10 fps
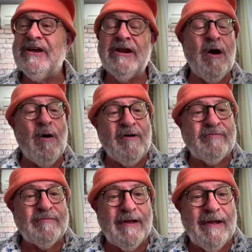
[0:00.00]
And he said,
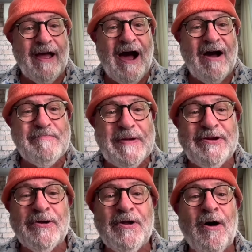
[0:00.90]
oh, I've
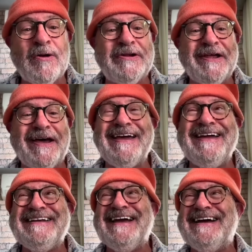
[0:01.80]
been on holiday.
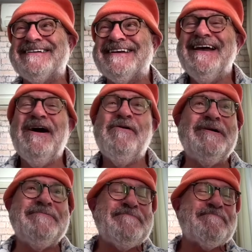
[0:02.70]
Yes.
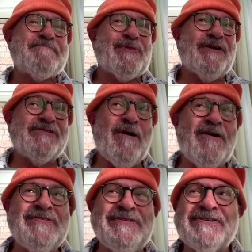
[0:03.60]
Well, so
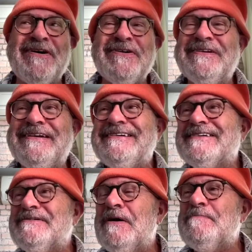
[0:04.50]
over
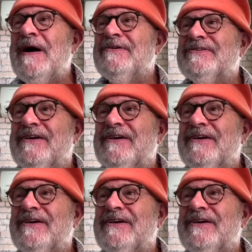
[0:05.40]
Negronis, my pal